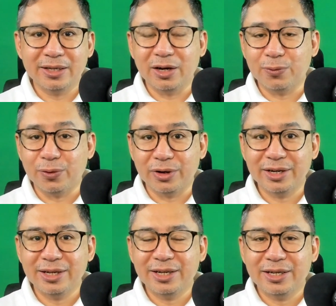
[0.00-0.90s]

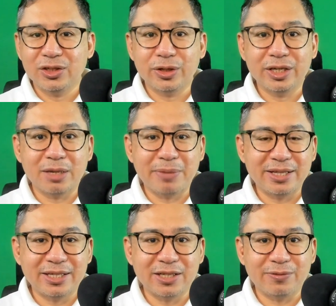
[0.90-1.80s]
Therefore, during the
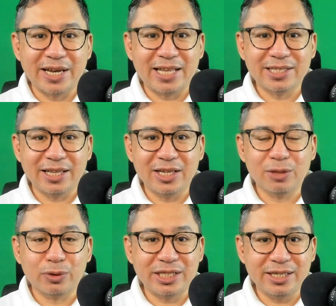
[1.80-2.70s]
pendency of the
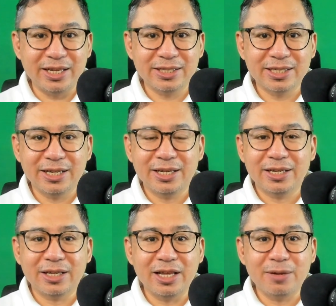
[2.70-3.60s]
cancellation proceedings,
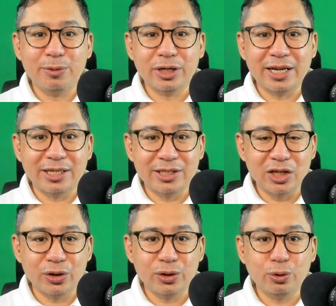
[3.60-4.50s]
the labor
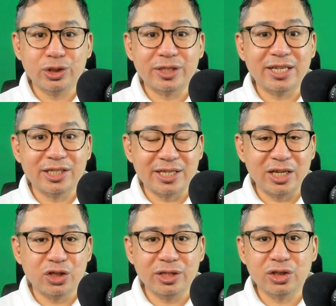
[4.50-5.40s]
organization whose
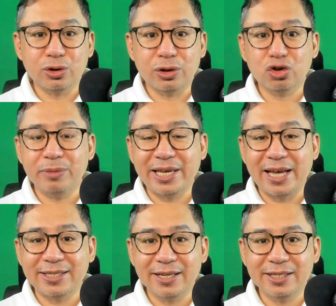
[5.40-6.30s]
registration is sought to be
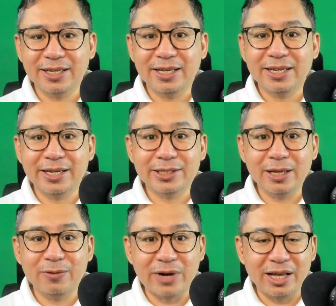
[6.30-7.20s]
cancelled can
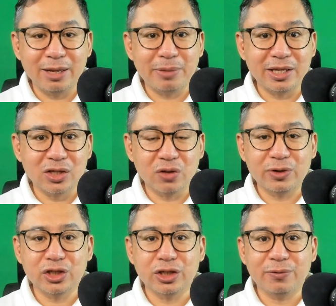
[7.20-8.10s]
still file a
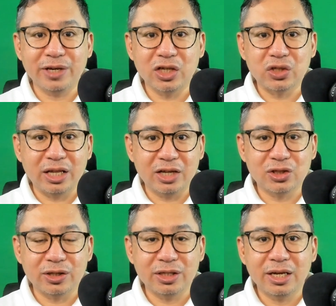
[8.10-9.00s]
petition for certification
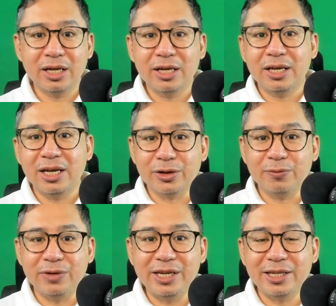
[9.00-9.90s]
election,
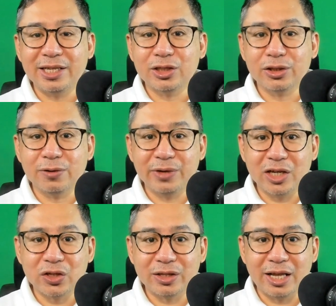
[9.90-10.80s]
intervene in a
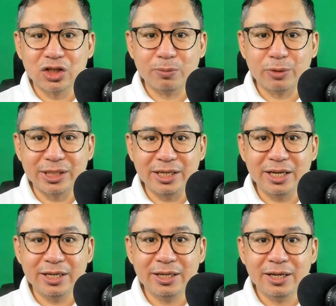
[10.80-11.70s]
certification election
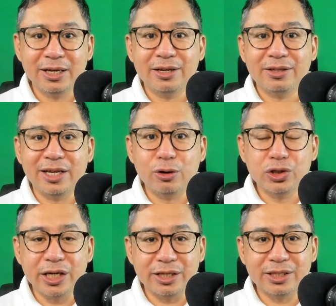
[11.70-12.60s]
proceeding,
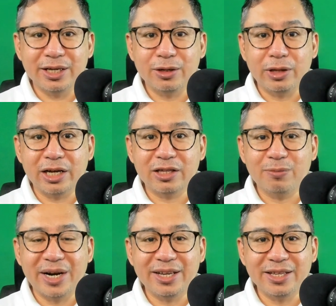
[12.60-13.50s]
negotiate a
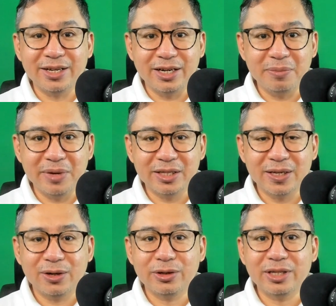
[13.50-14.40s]
collective bargaining
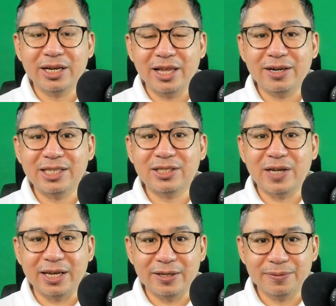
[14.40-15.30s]
agreement, or declare a
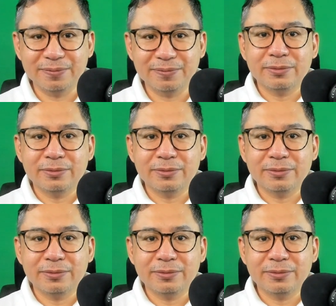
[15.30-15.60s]
strike.